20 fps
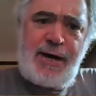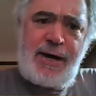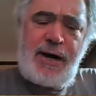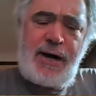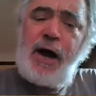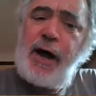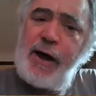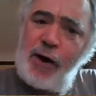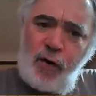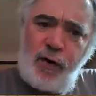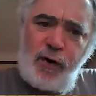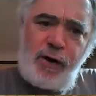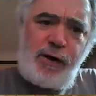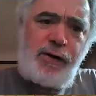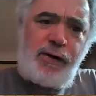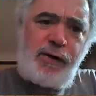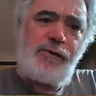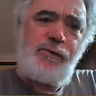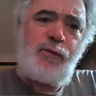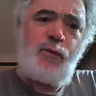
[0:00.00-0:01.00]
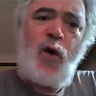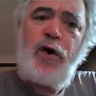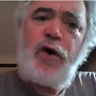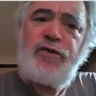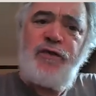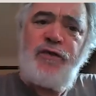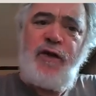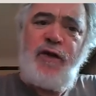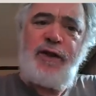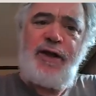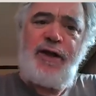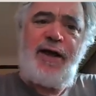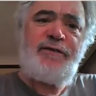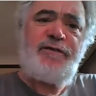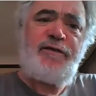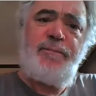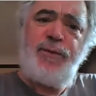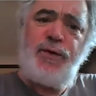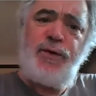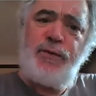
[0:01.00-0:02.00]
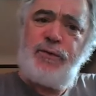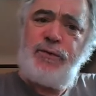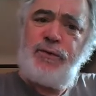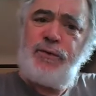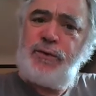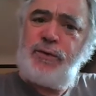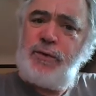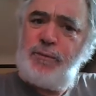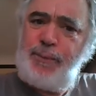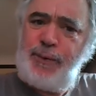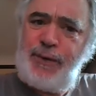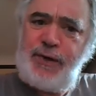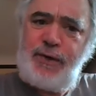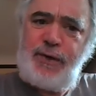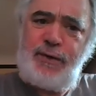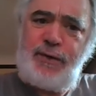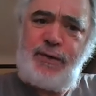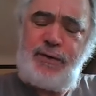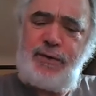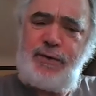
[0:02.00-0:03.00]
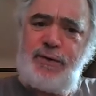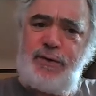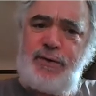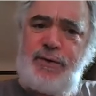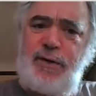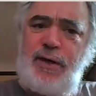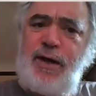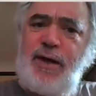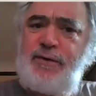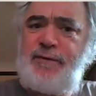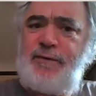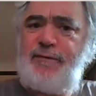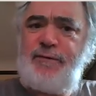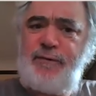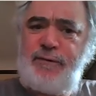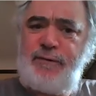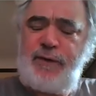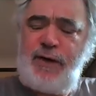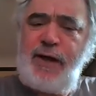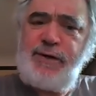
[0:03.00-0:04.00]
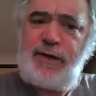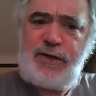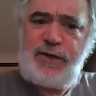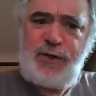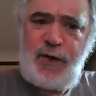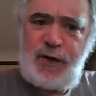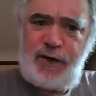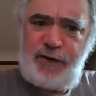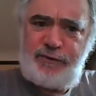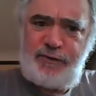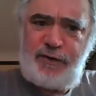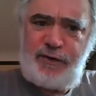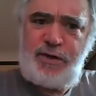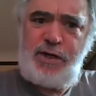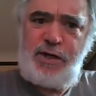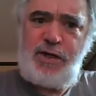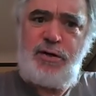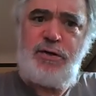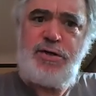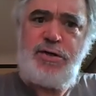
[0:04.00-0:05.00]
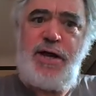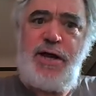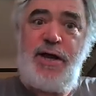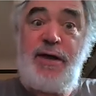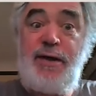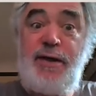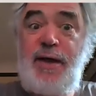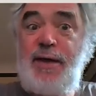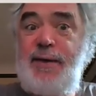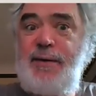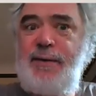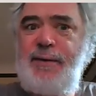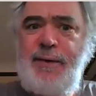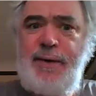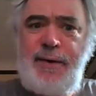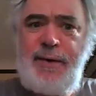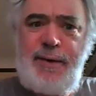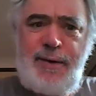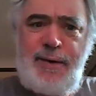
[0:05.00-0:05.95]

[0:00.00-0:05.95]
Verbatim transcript: Uh, uh, uh Roosevelt asked him to be the head of antitrust at DOJ, and